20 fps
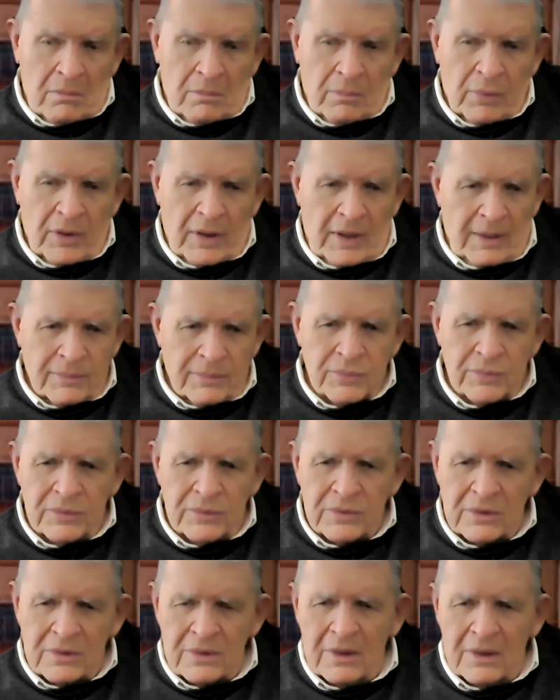perhaps we
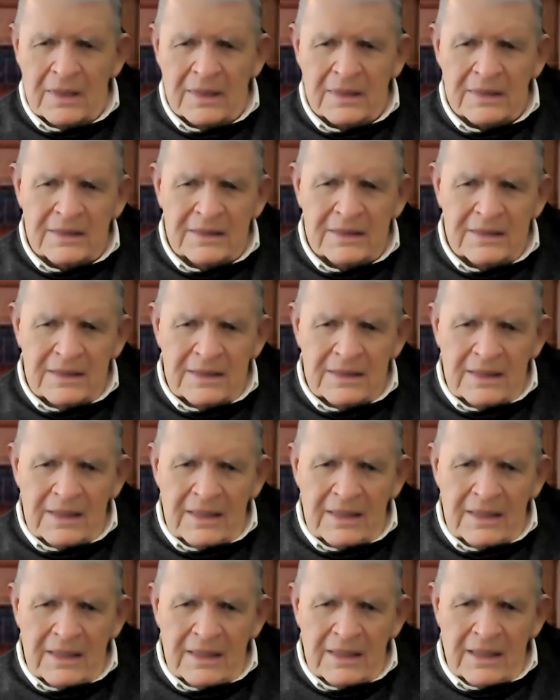should talk
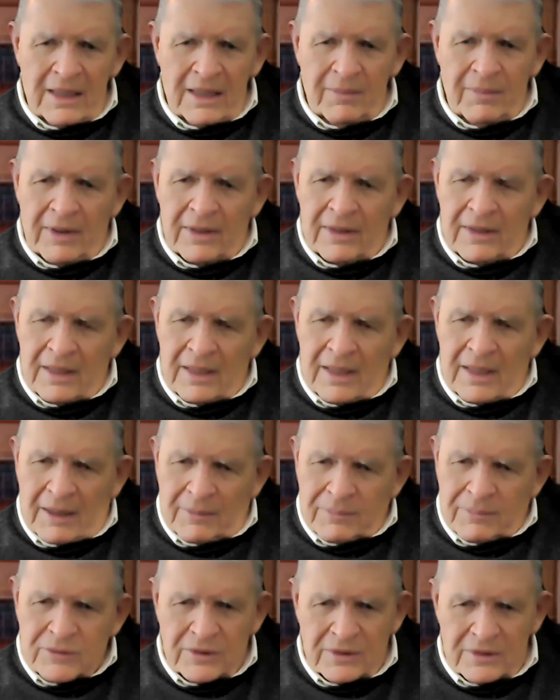about
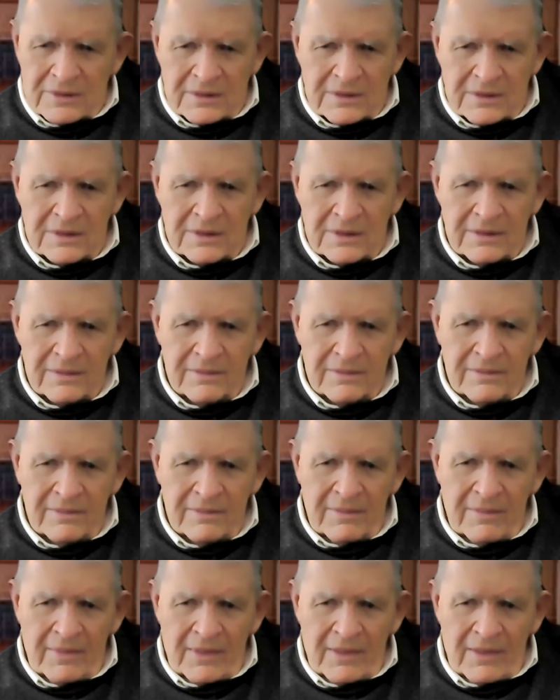options
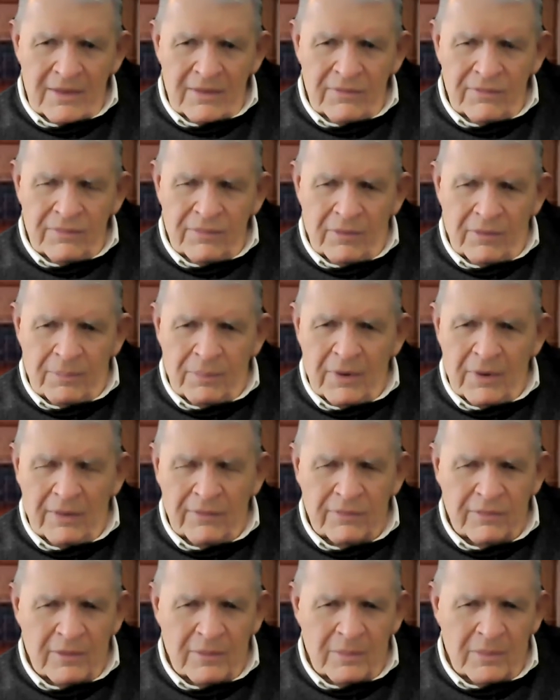for
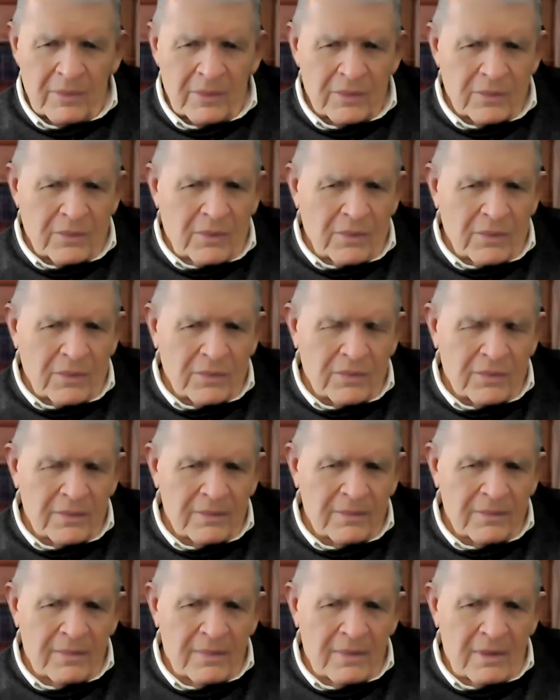profitable growth.
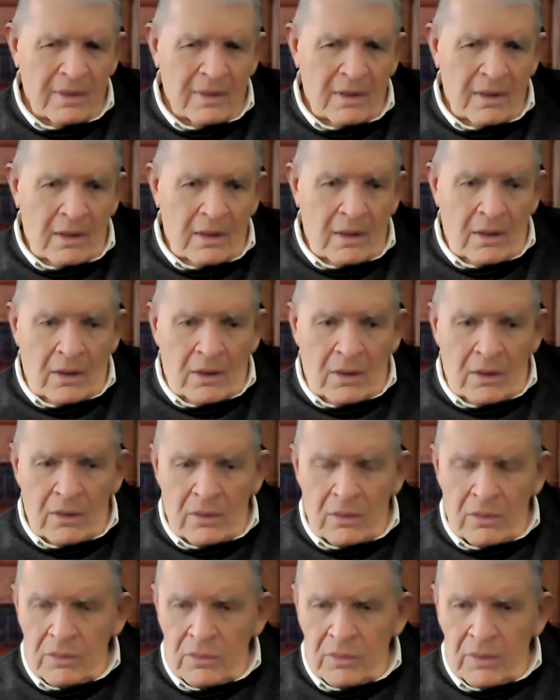
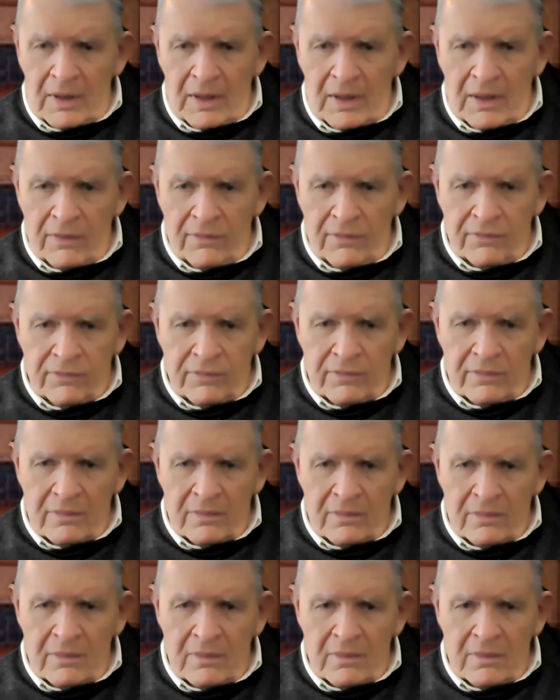You have
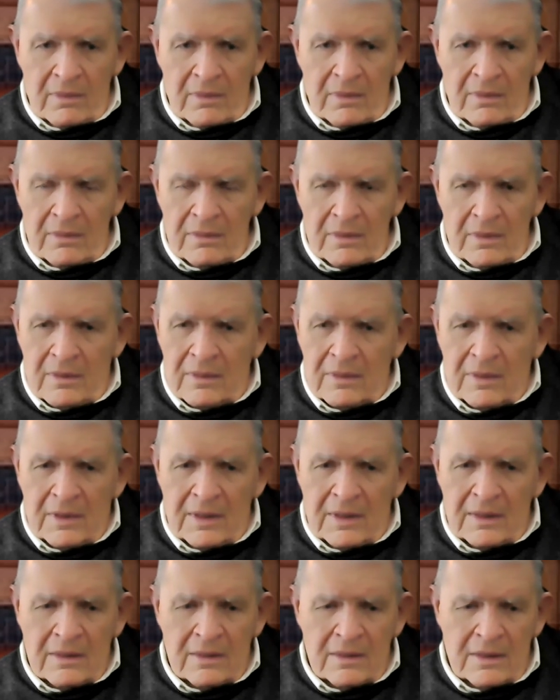
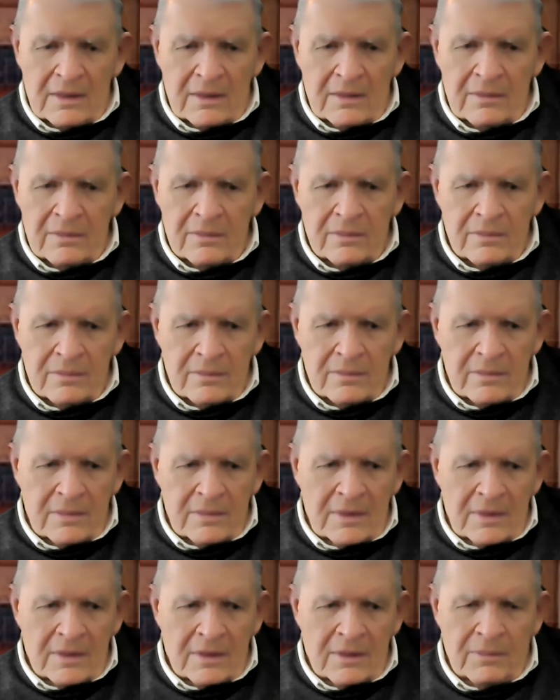the
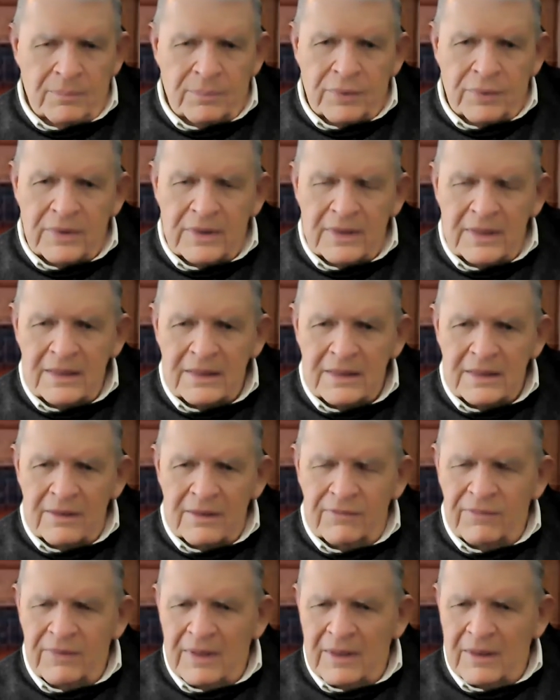complete
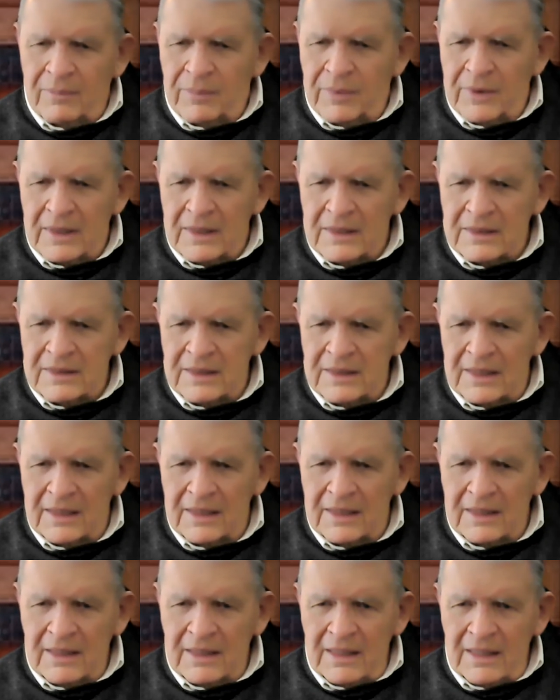availability
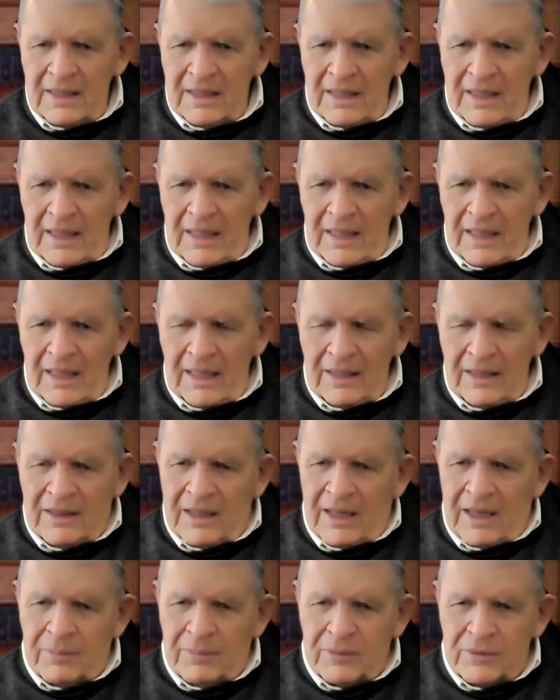and
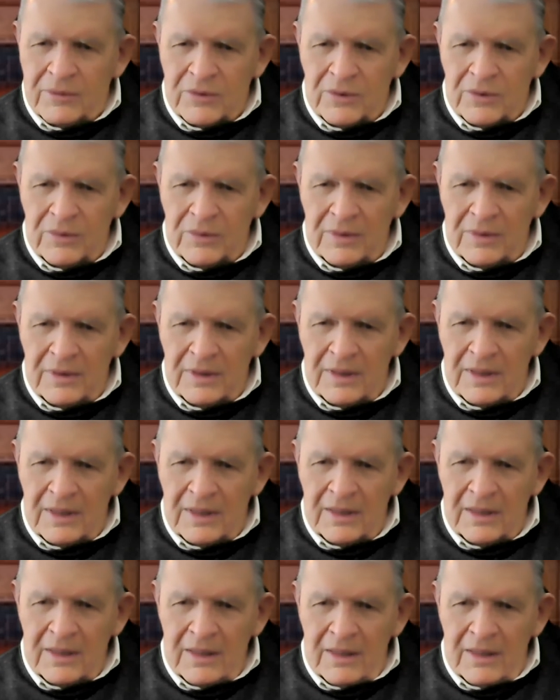the opportunity